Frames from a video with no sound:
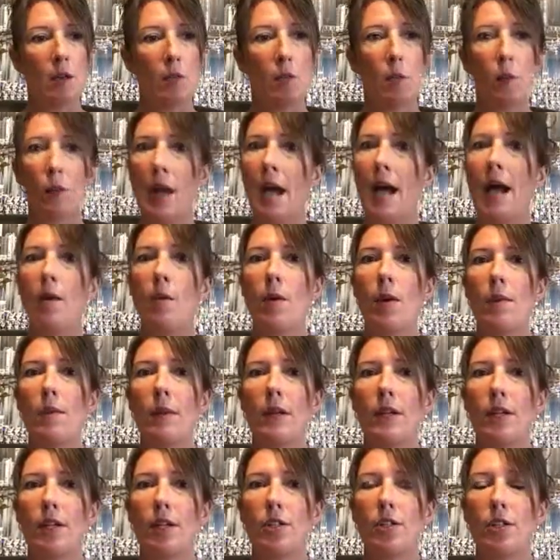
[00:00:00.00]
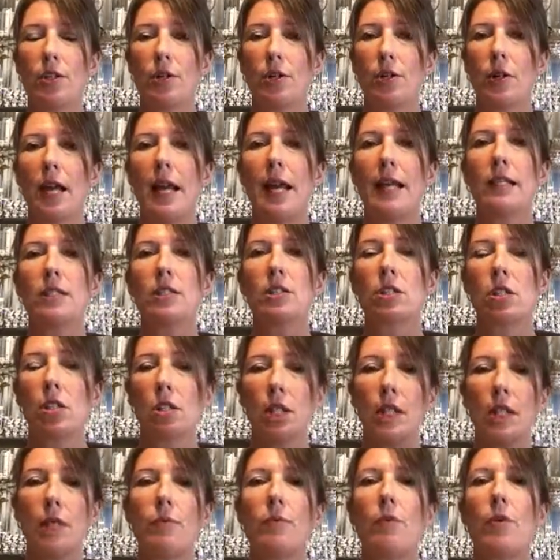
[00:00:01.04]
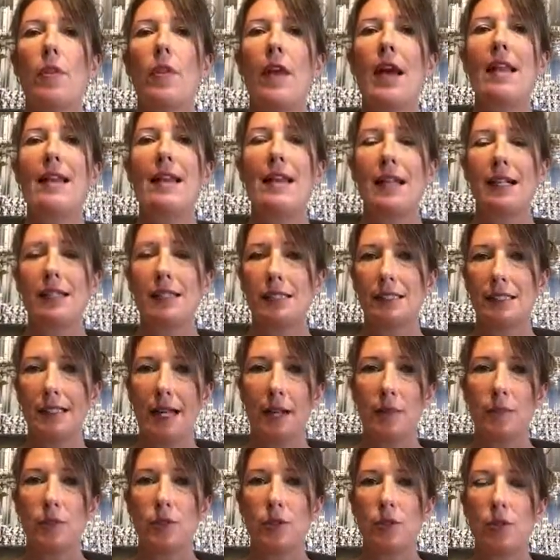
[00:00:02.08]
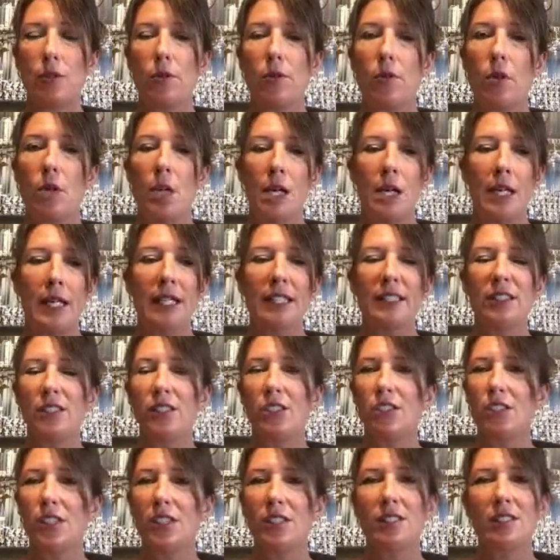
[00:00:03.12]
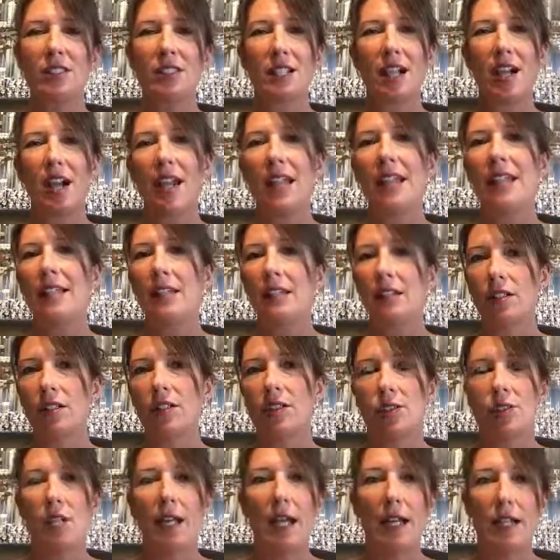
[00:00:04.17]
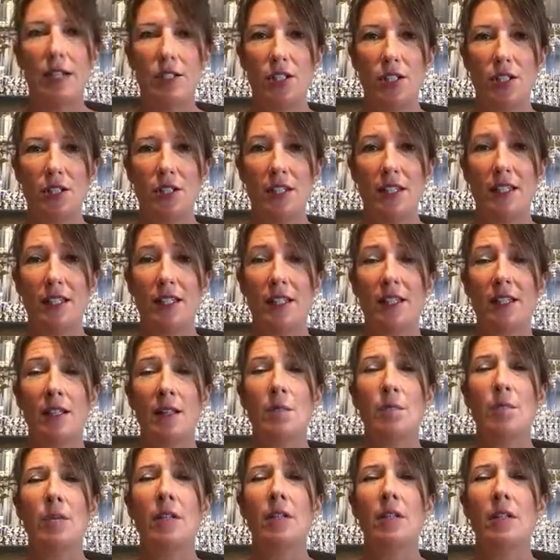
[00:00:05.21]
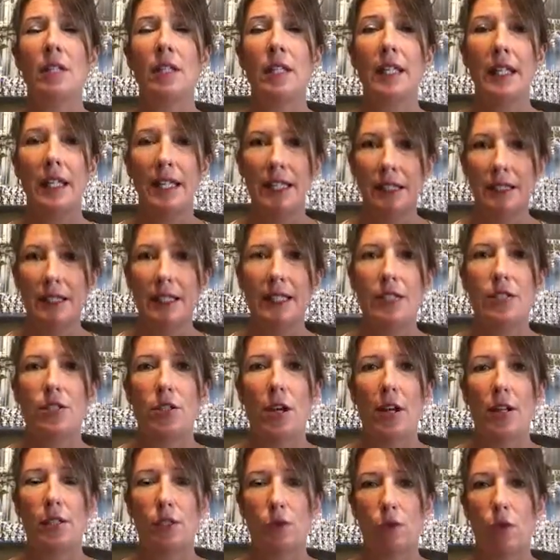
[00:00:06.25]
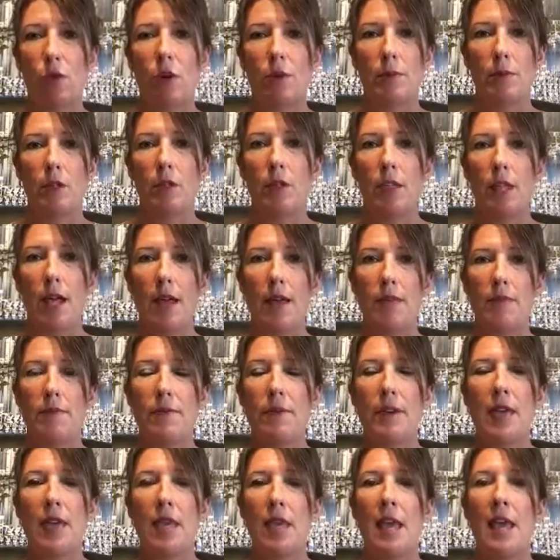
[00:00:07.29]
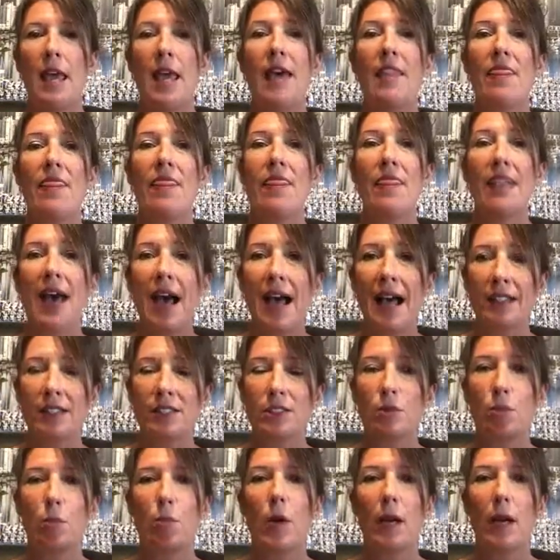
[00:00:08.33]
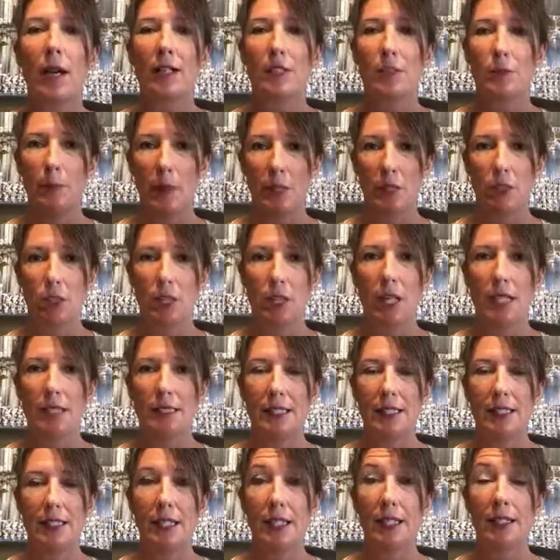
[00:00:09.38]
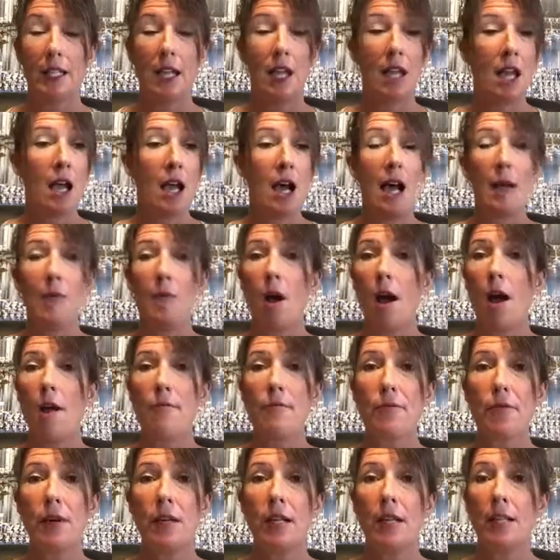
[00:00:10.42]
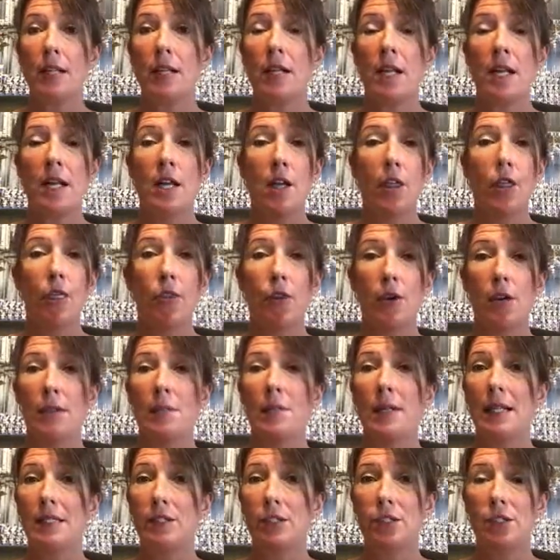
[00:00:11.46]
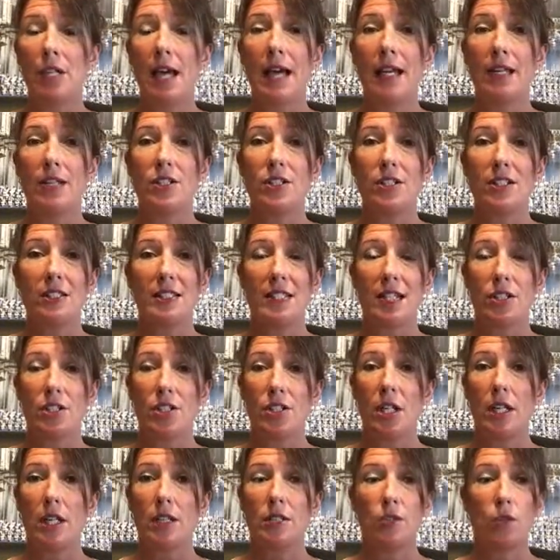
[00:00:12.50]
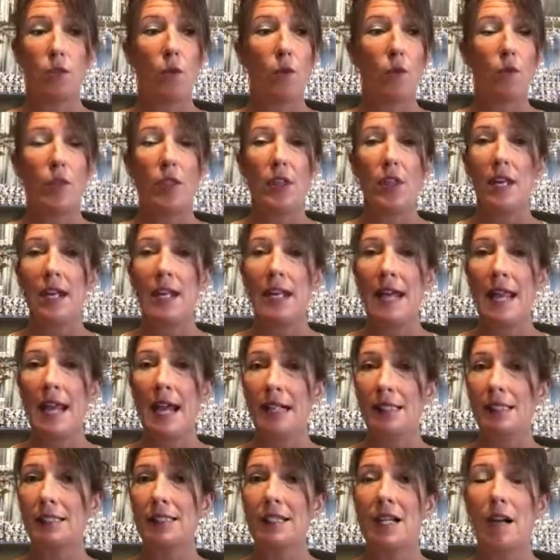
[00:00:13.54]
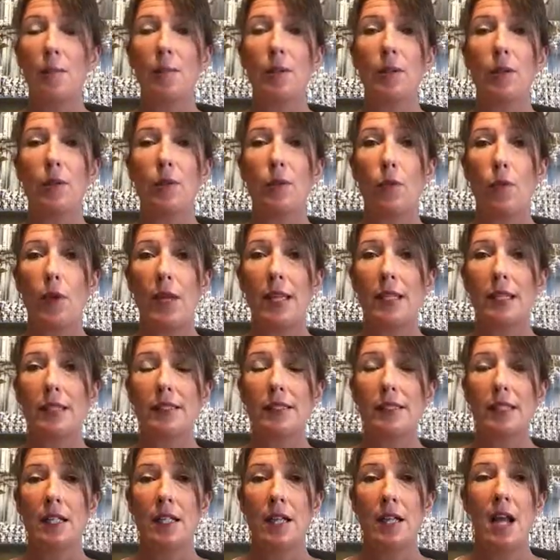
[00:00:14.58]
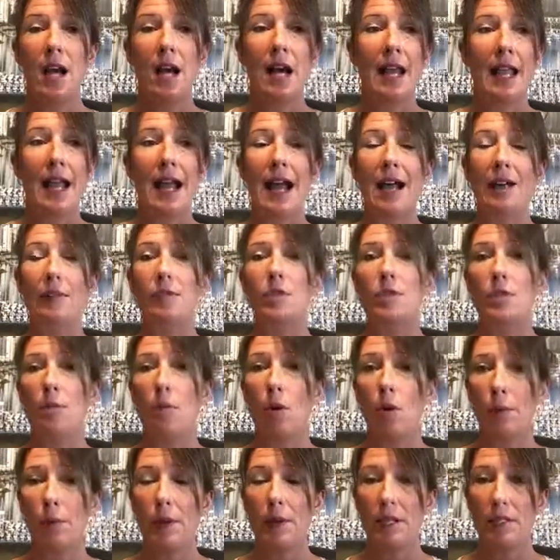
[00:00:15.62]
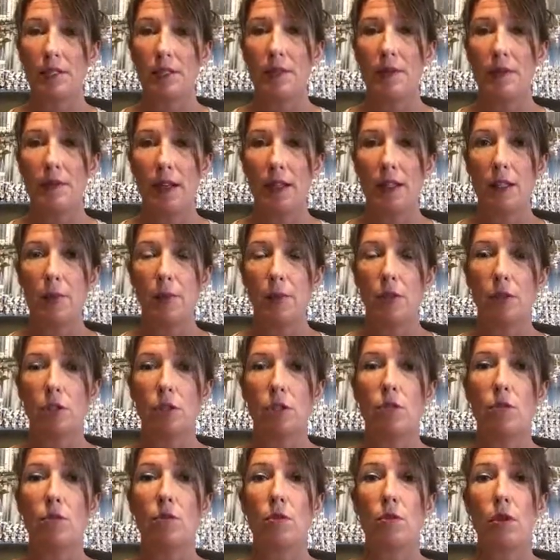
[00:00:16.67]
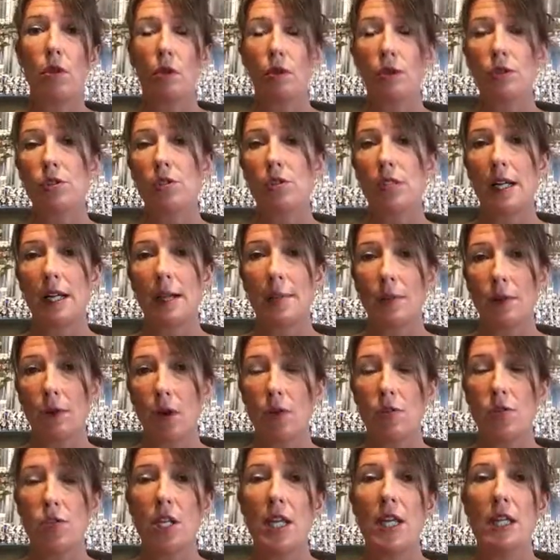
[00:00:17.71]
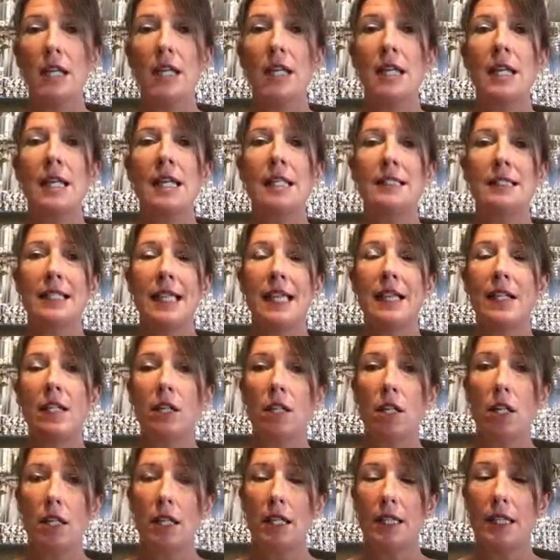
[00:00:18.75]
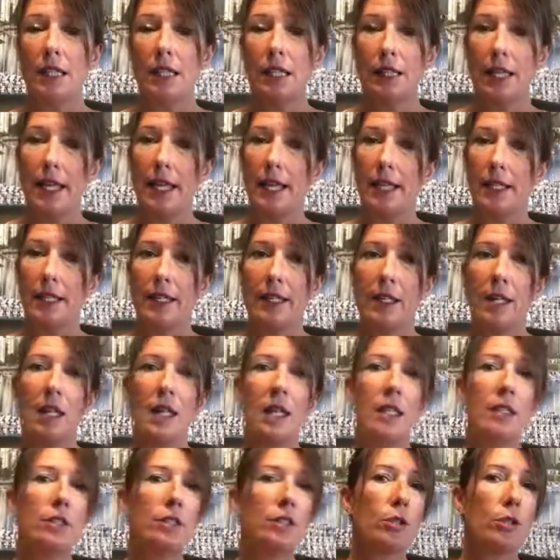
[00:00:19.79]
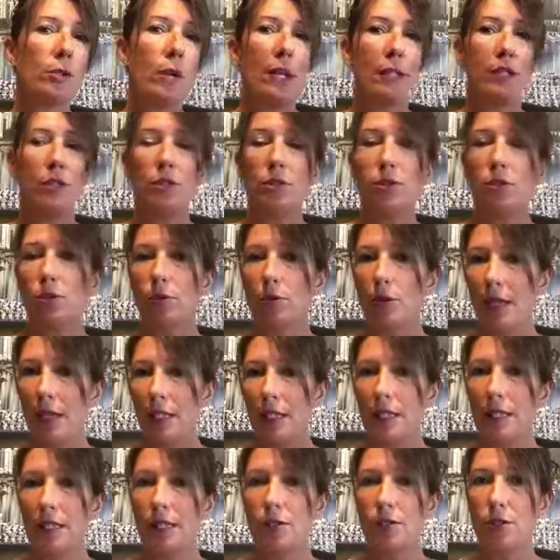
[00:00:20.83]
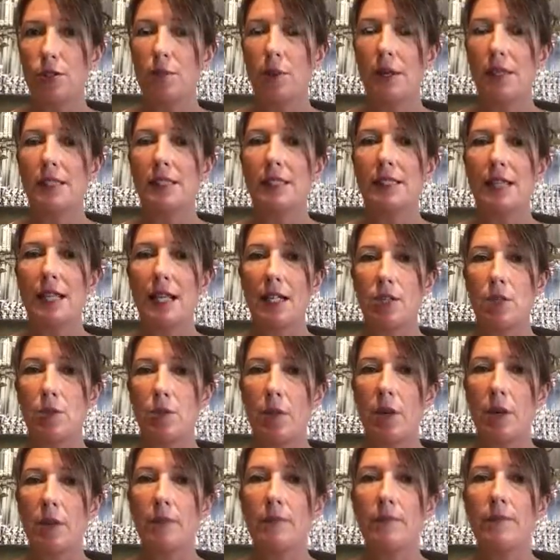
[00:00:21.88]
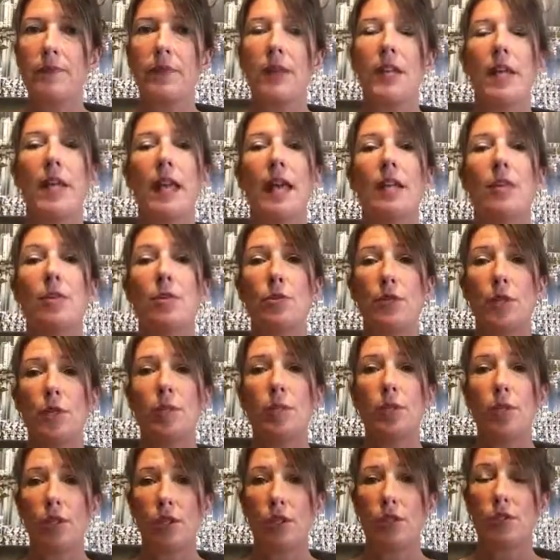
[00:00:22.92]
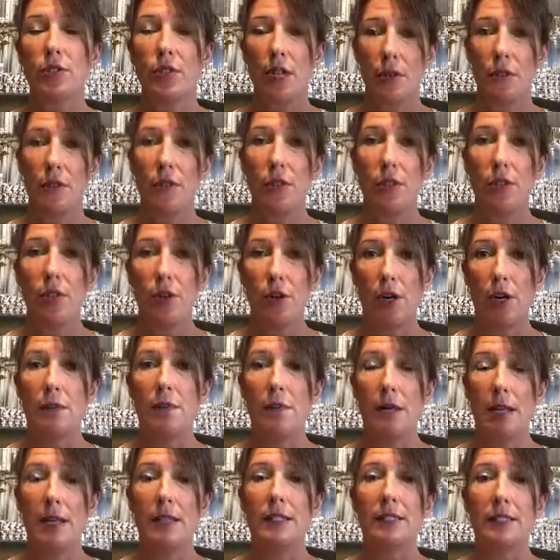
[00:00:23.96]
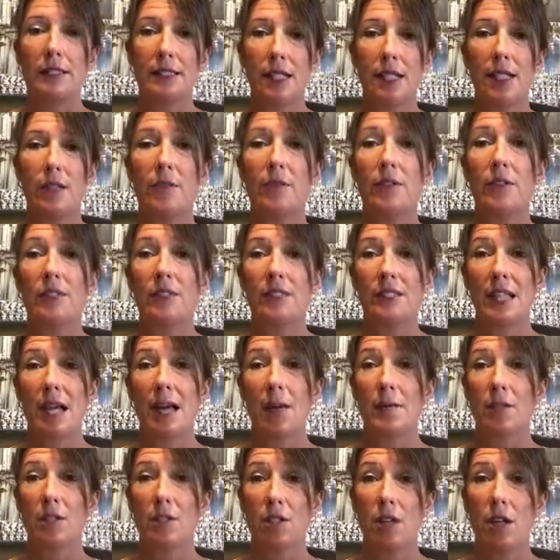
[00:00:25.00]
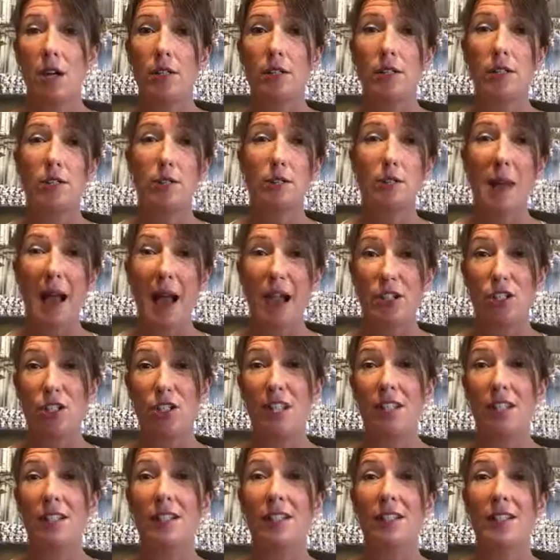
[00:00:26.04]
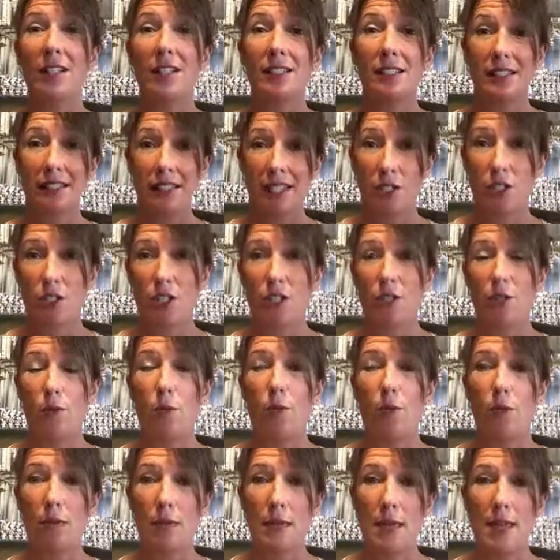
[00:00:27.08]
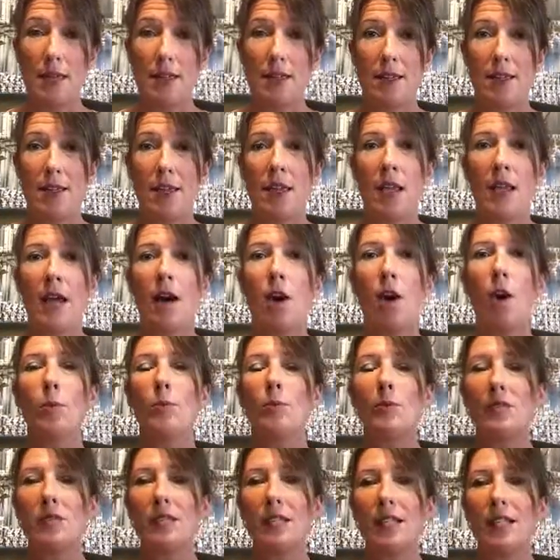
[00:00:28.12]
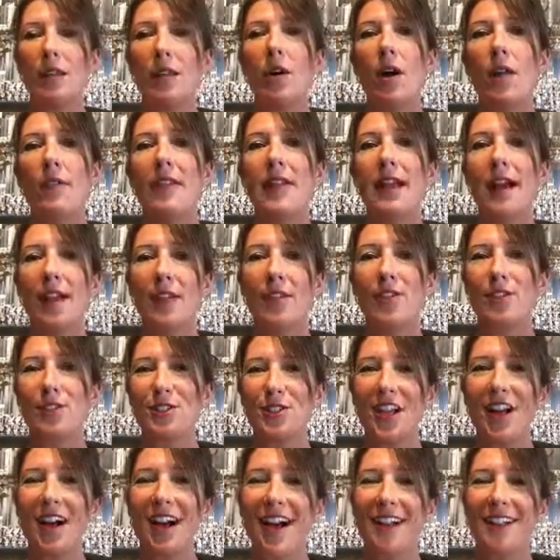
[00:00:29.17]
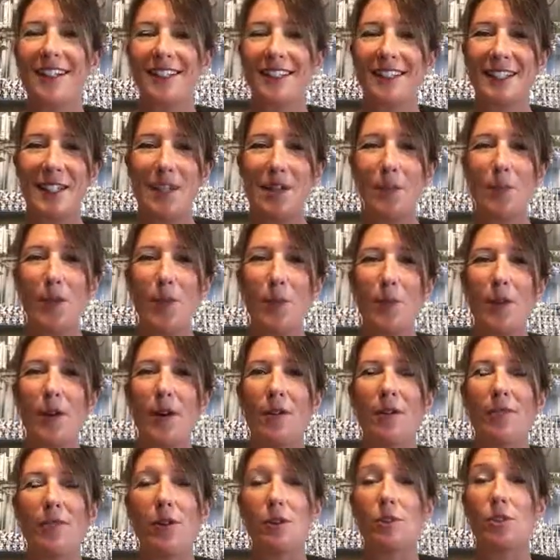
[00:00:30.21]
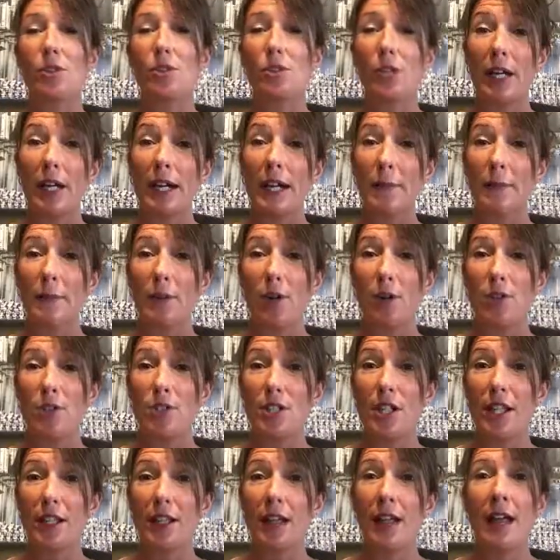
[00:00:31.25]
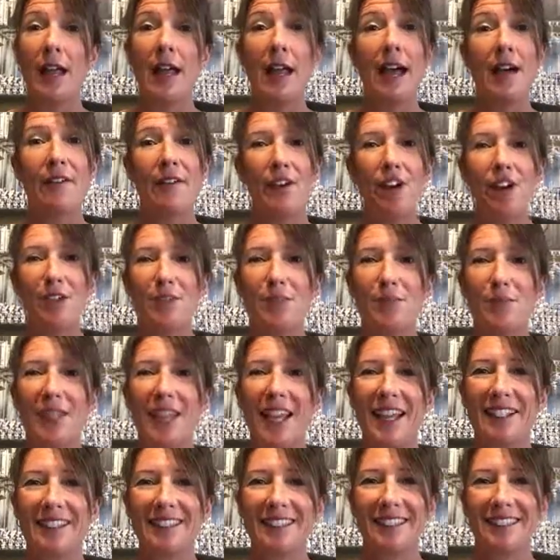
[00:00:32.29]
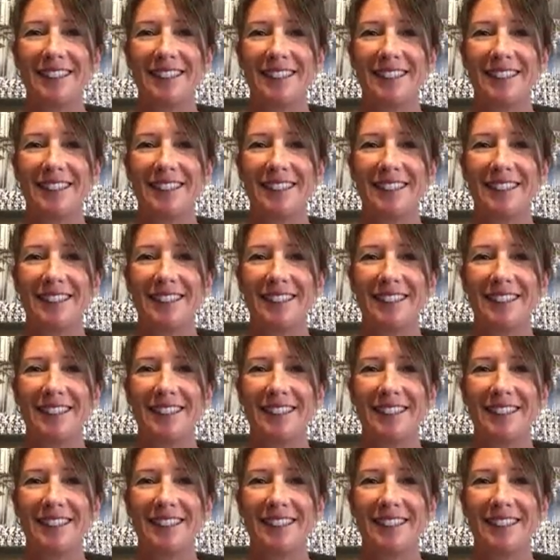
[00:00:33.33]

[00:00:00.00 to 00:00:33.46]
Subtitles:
Well, now what am I going to do? And it's looking for that next step. So it's just tiny little strategies that can completely transform your life. And that's what I specialize in. And I'm offering 30-minute strategy sessions over the next couple of weeks. I have some openings available. So go to Straight Up Coaching, take a look at the link, directs you directly to my schedule, and you can book yourself a 30-minute self-sabotage smashing session with me. Hope to see you on the other side. It's Leah Ruppel from Straight Up Coaching. Have an awesome day.